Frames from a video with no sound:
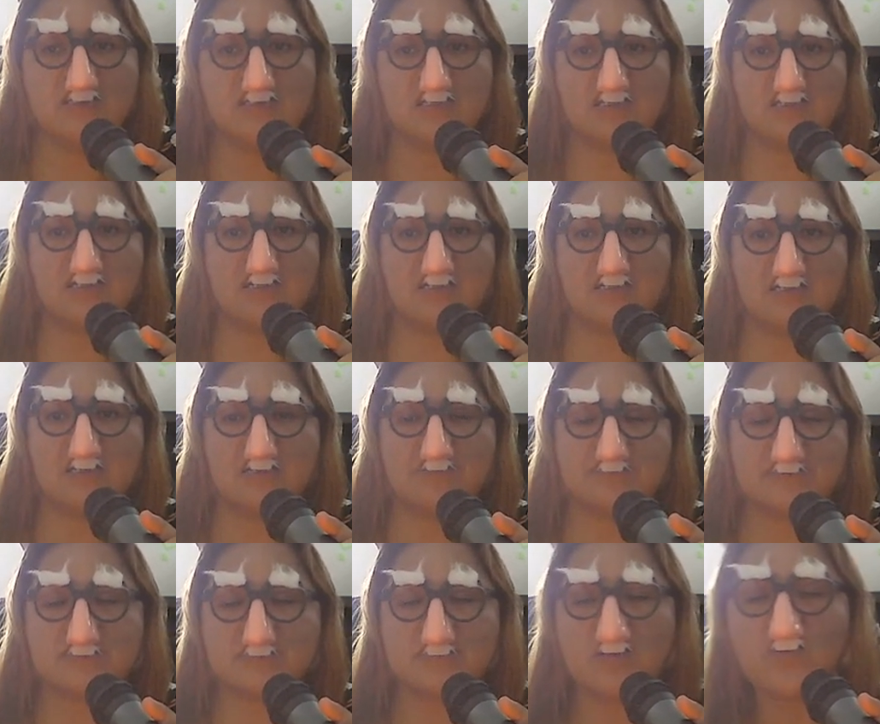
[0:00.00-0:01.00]
And I'm
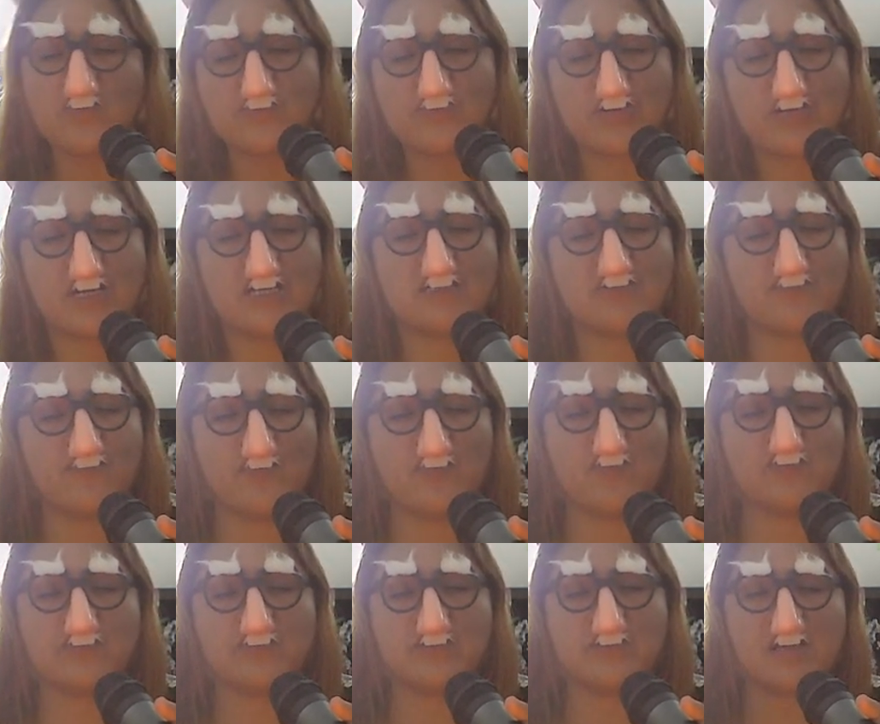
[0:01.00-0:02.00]
so
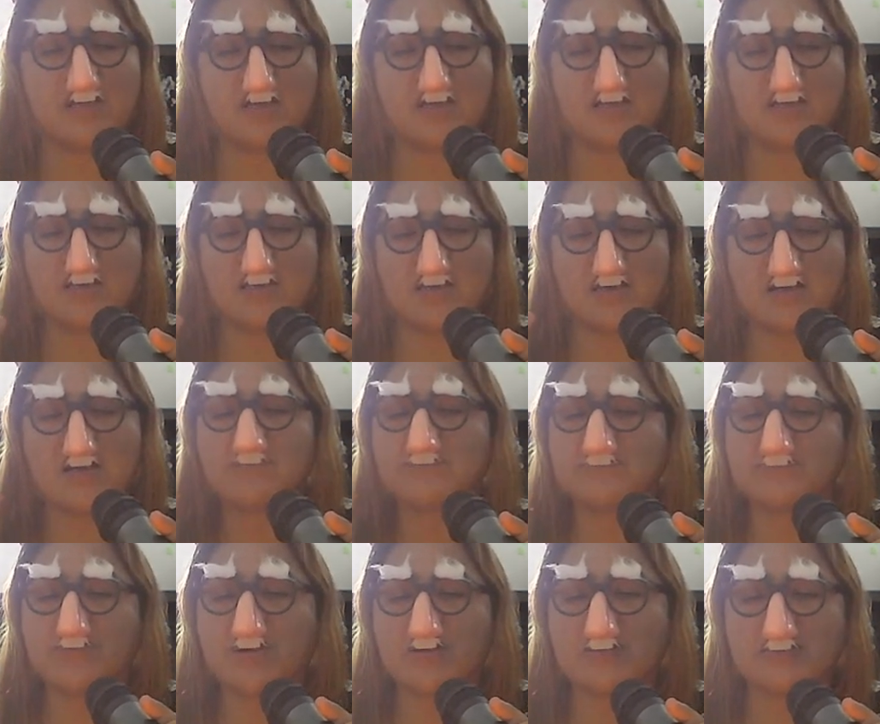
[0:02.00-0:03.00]
grateful that I
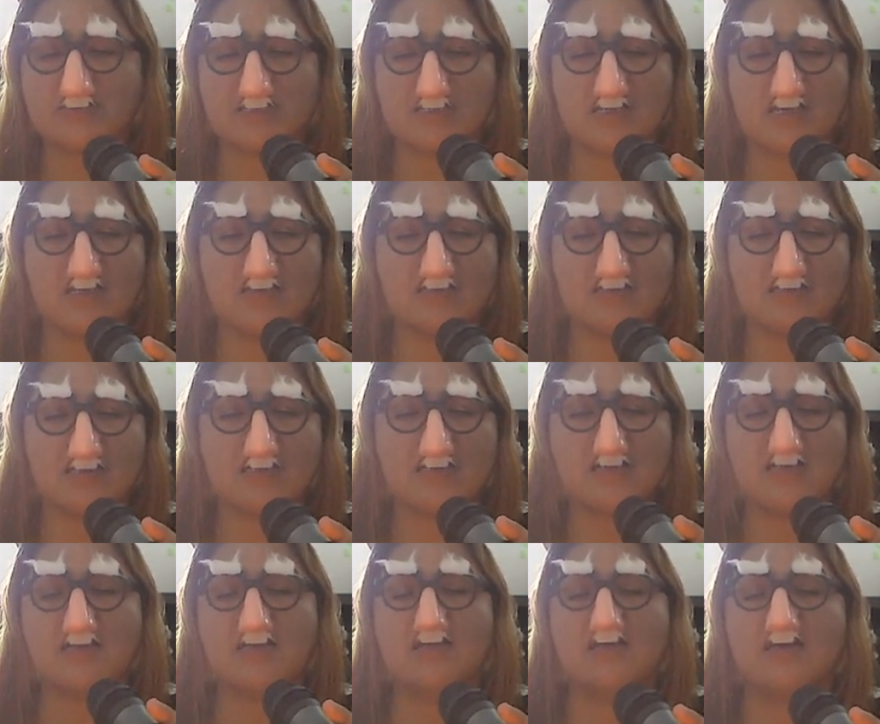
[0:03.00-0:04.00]
am on day 18
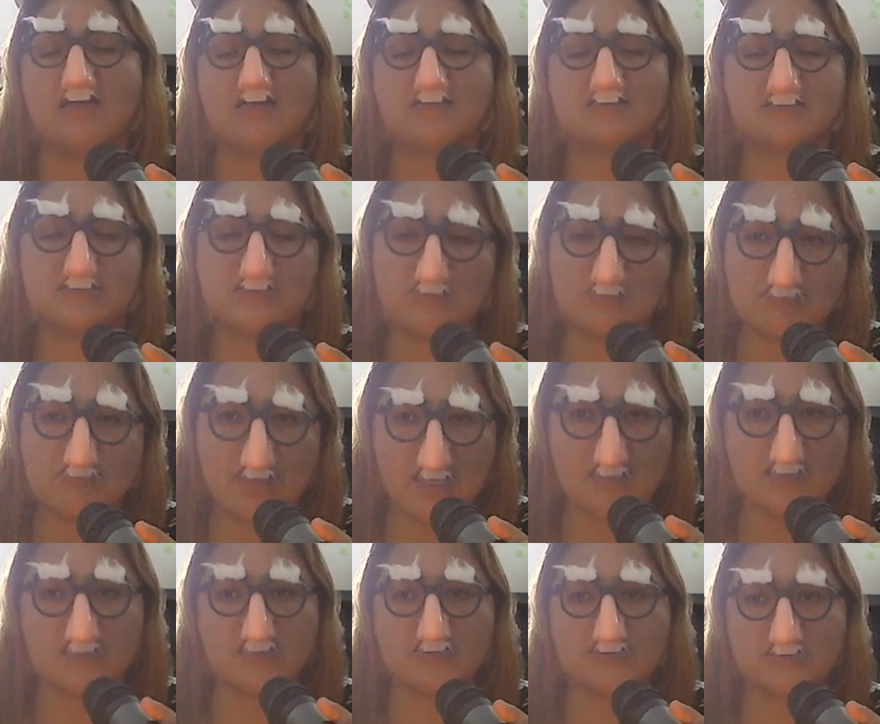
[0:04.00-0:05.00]
and still
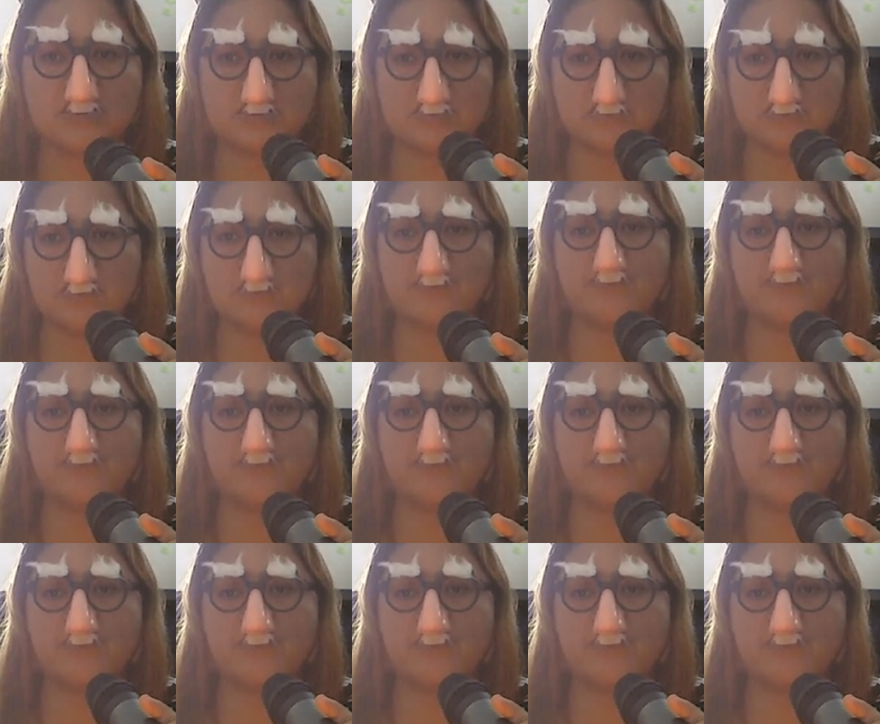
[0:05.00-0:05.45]
manage to